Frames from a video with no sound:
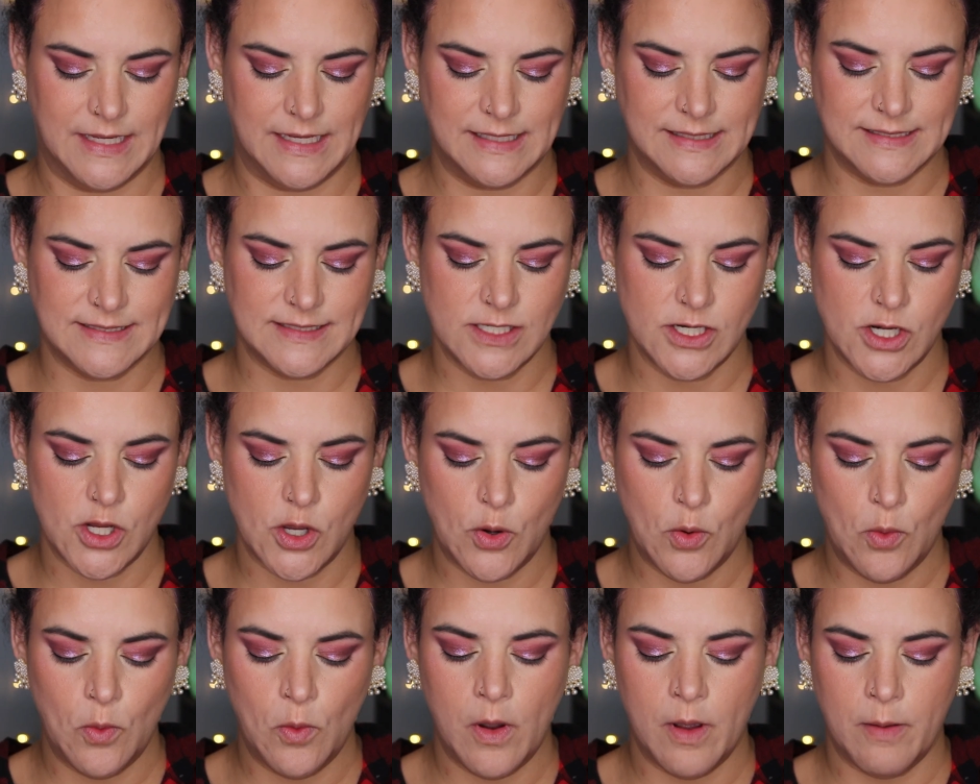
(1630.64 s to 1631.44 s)
It's
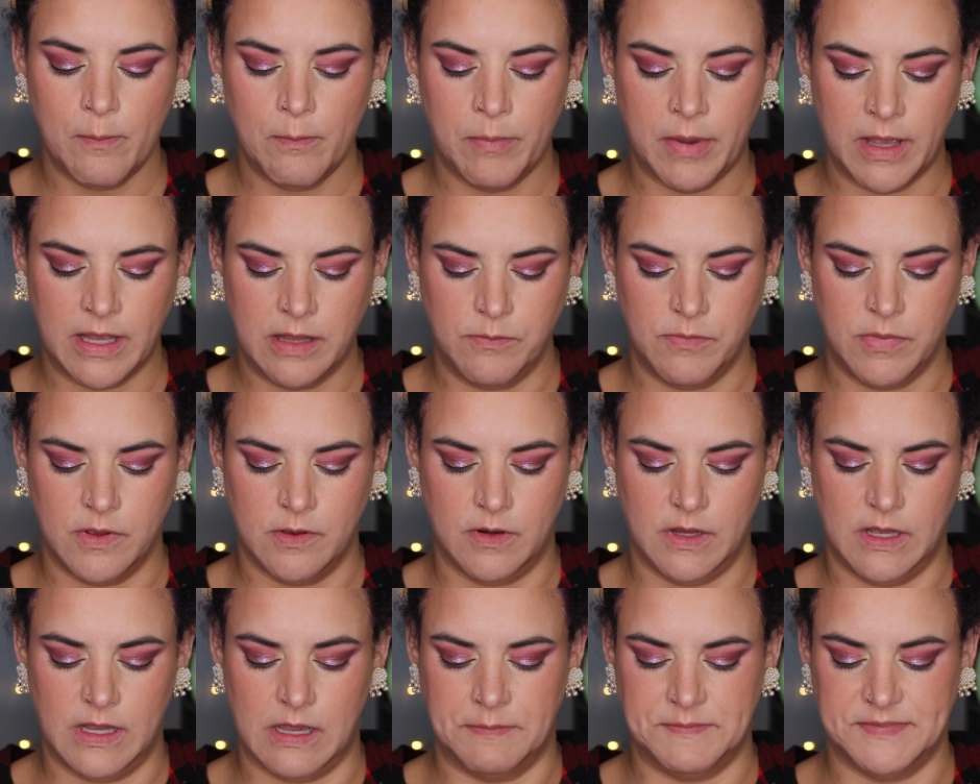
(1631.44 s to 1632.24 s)
no Bite
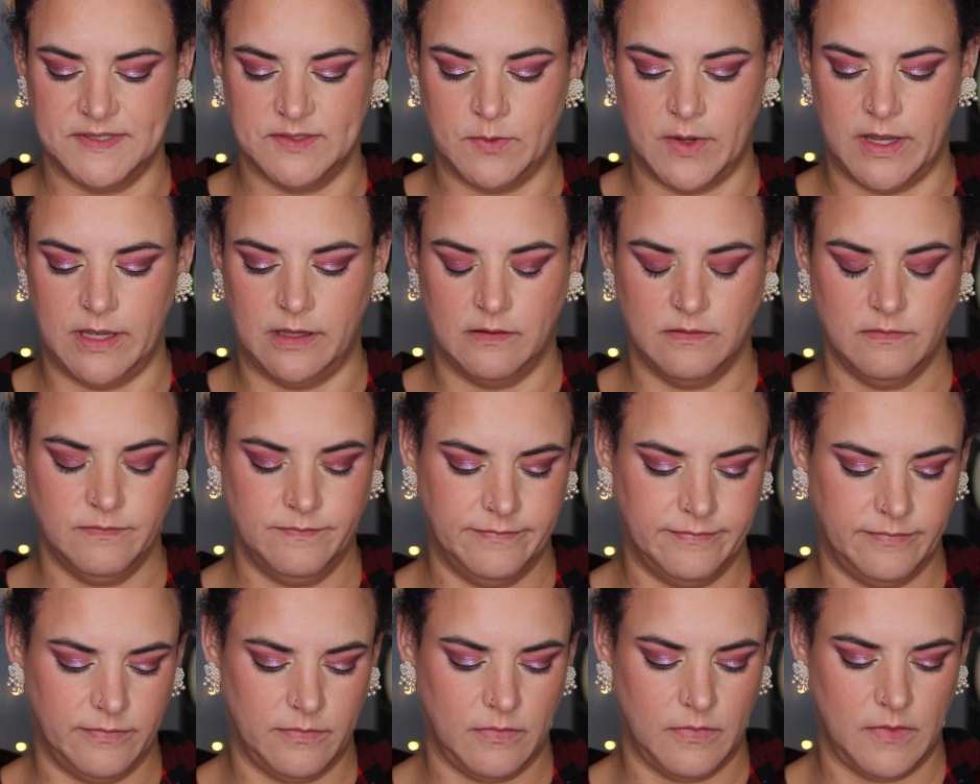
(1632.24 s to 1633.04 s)
Beauty Upswing.
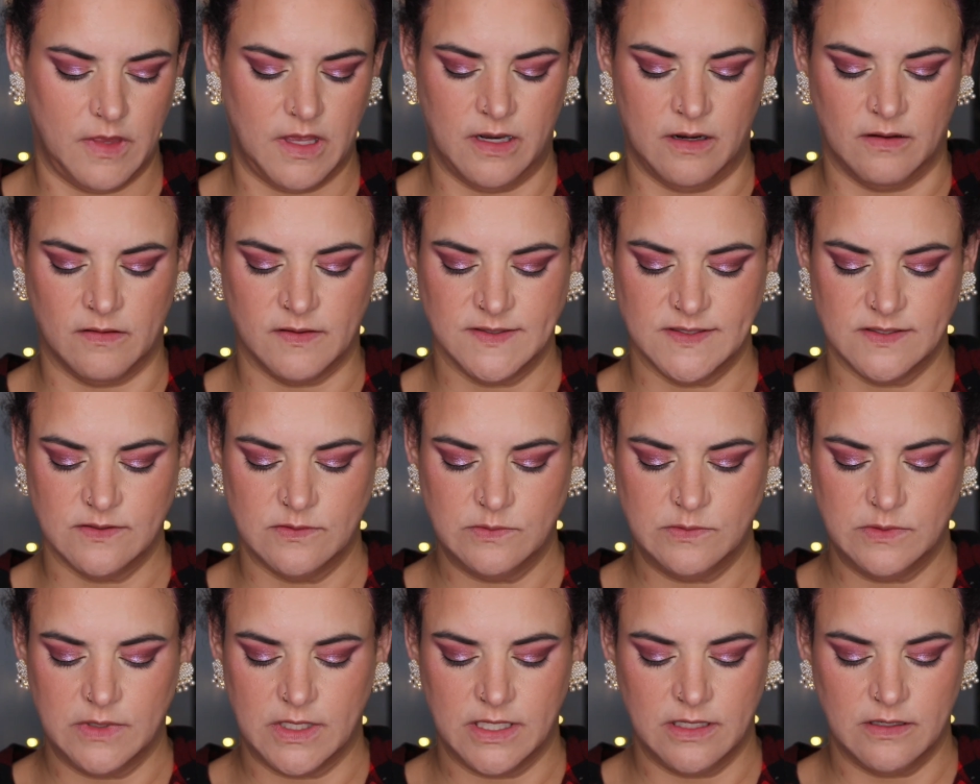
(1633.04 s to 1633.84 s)
And
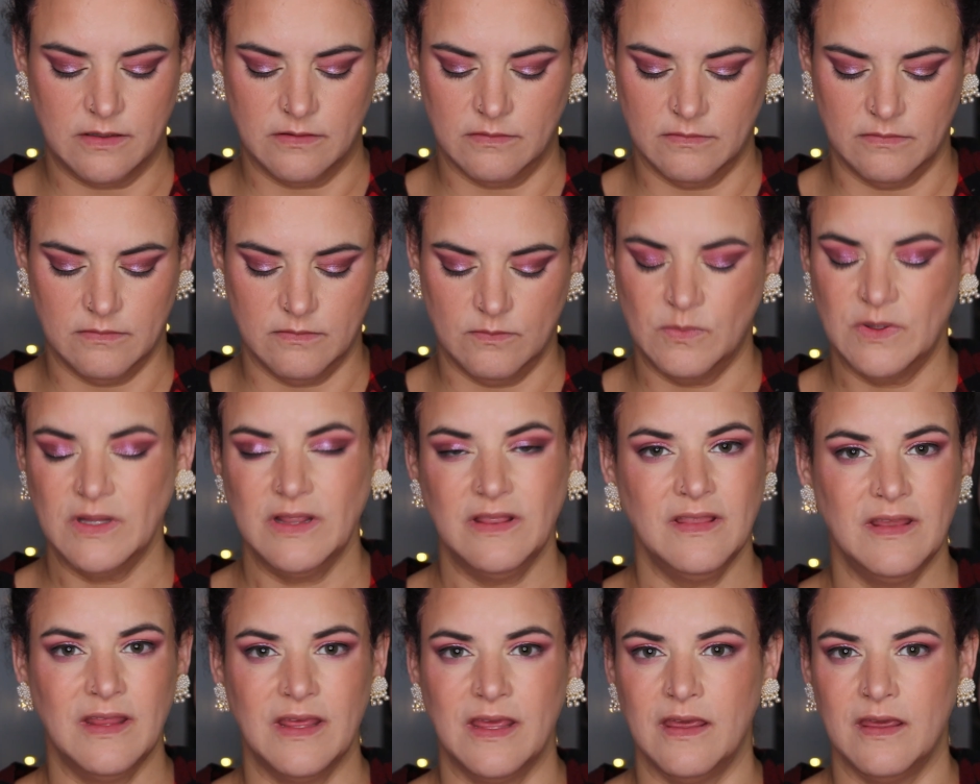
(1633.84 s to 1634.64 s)
also, I don't,
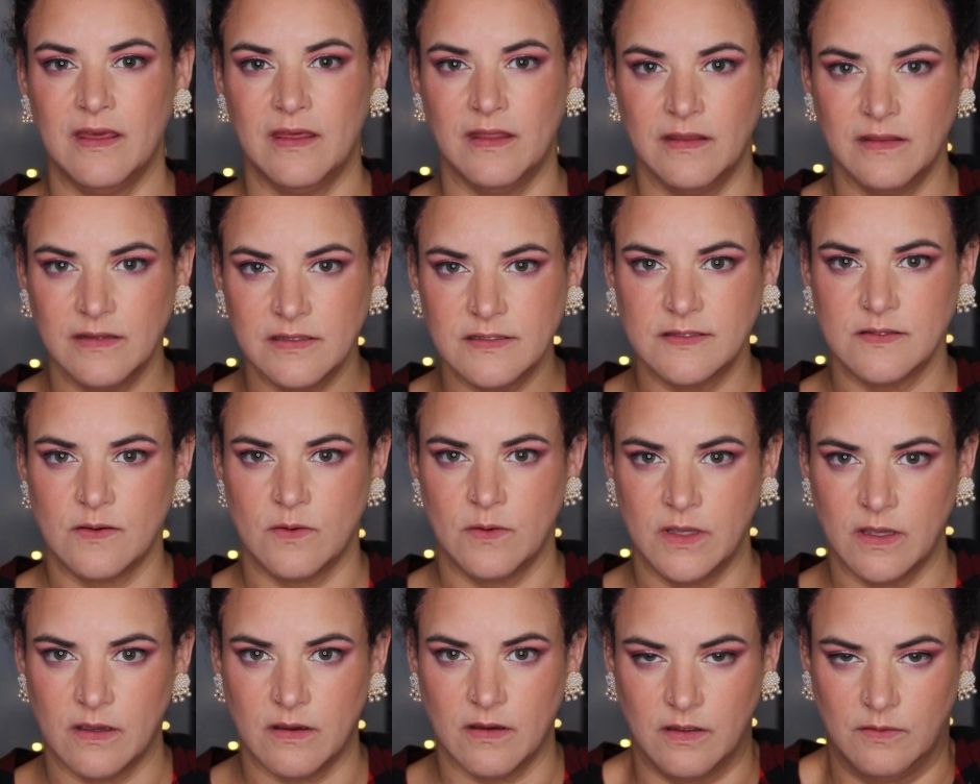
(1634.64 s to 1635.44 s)
what in the hell is
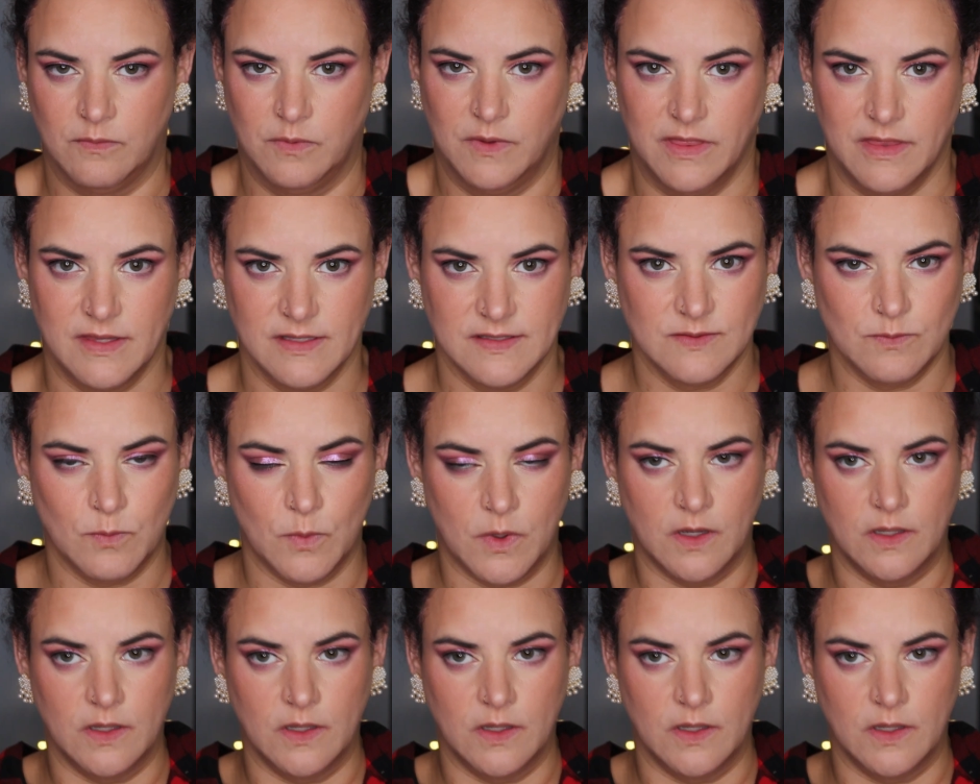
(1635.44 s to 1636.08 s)
going on with this